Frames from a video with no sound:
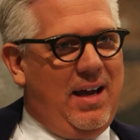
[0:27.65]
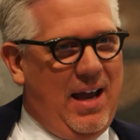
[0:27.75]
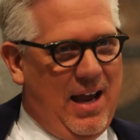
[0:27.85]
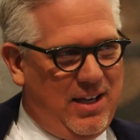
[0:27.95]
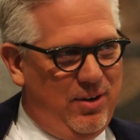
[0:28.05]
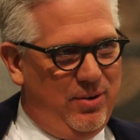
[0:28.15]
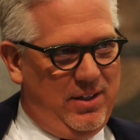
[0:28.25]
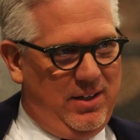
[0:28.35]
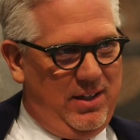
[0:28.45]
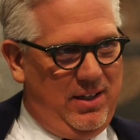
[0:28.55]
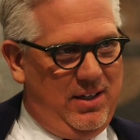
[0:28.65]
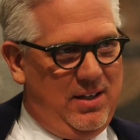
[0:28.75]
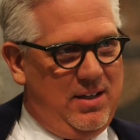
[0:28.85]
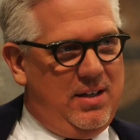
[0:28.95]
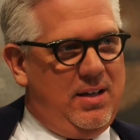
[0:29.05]
accurately
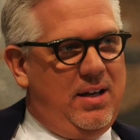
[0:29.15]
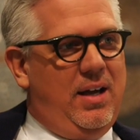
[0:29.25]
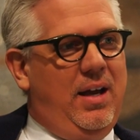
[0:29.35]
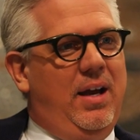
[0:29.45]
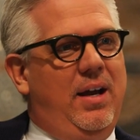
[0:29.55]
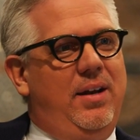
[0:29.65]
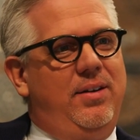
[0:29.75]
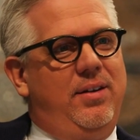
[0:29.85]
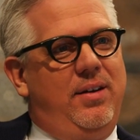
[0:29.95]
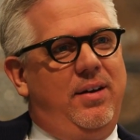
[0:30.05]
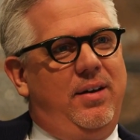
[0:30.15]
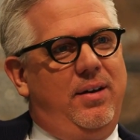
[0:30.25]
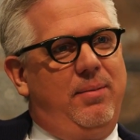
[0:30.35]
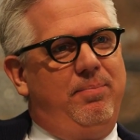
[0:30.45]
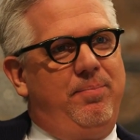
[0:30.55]
and
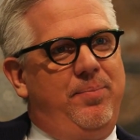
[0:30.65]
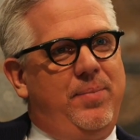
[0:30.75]
um,